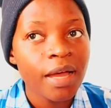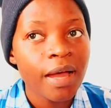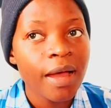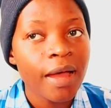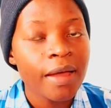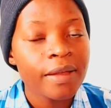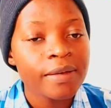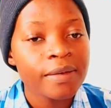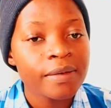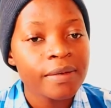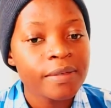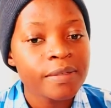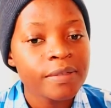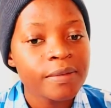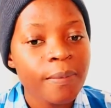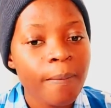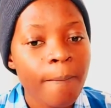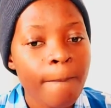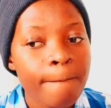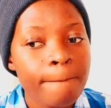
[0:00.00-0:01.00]
and
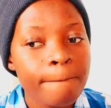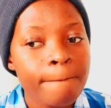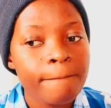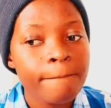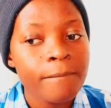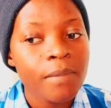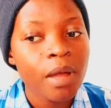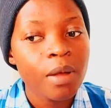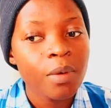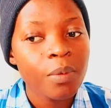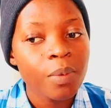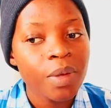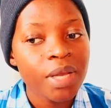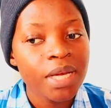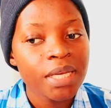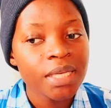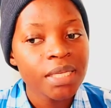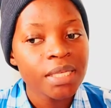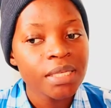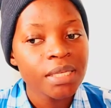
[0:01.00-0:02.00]

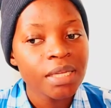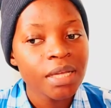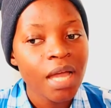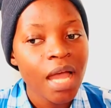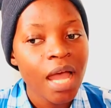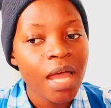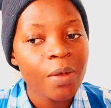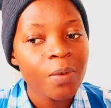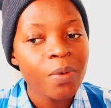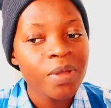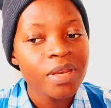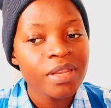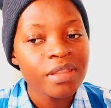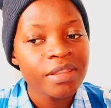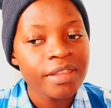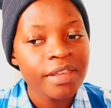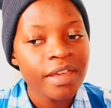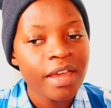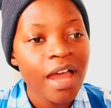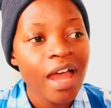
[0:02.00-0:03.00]
when I went
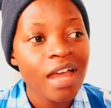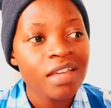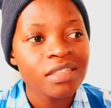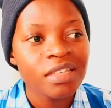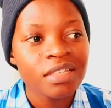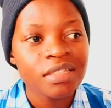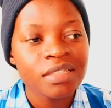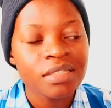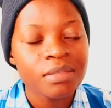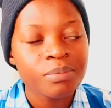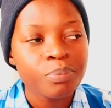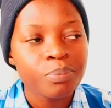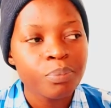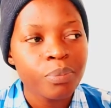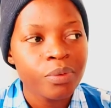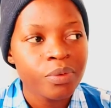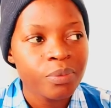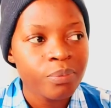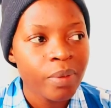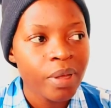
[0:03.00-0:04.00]
there, I just
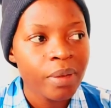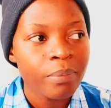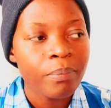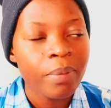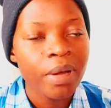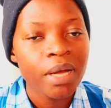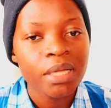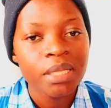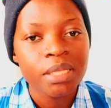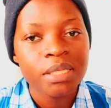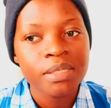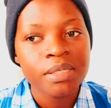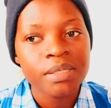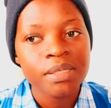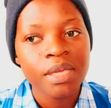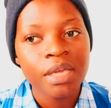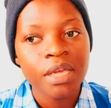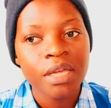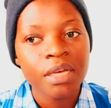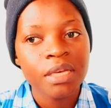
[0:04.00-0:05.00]
put my bags
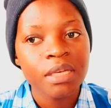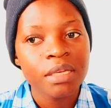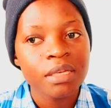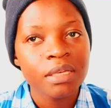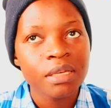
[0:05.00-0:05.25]
in.